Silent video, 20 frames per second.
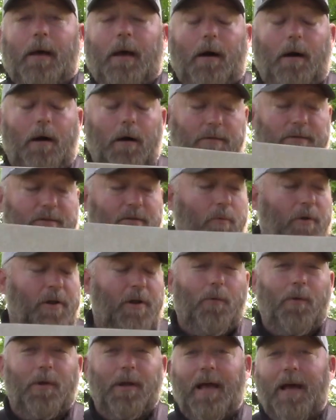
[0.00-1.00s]
Also, we
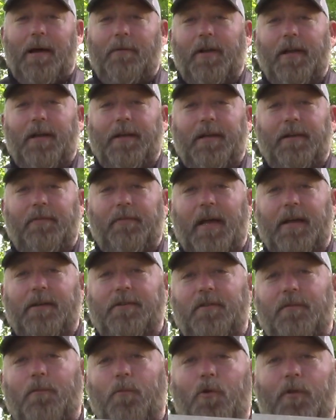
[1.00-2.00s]
don't want to have any
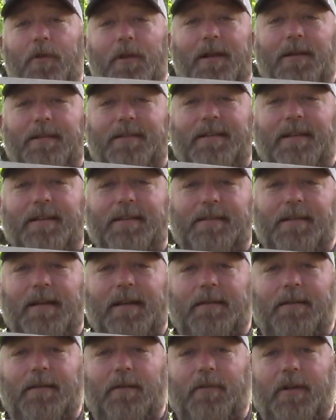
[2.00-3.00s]
deviation of more than
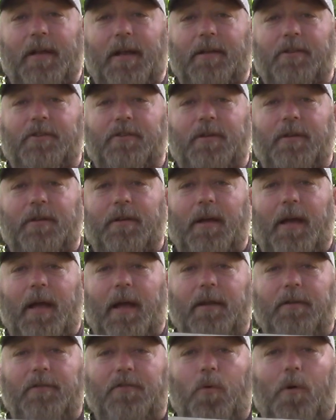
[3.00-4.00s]
1/16 of an inch
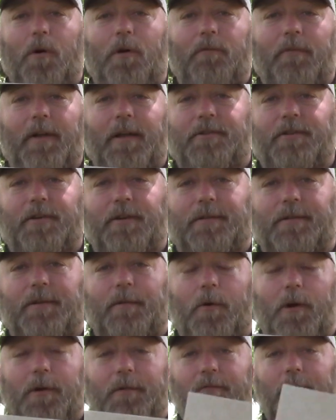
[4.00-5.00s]
in 12 inches
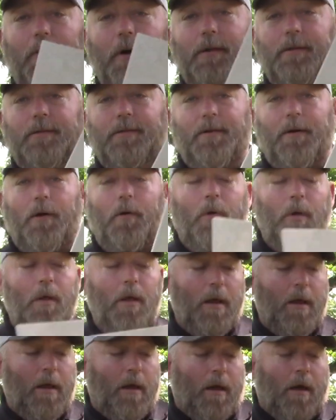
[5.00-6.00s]
in 1 foot. So
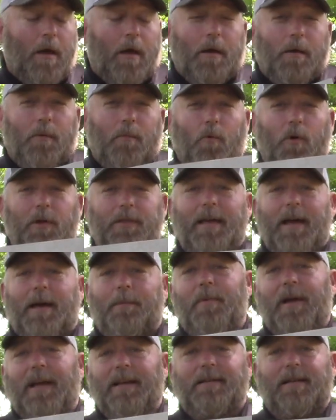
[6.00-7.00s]
what
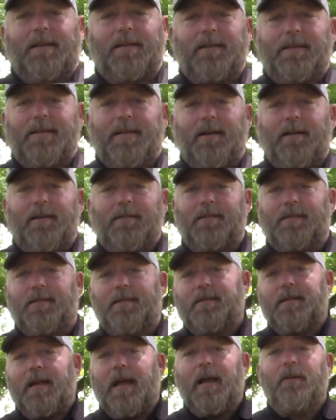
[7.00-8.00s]
that basically tells us
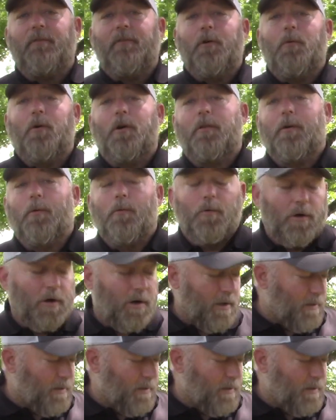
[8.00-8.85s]
is everywhere that we're going to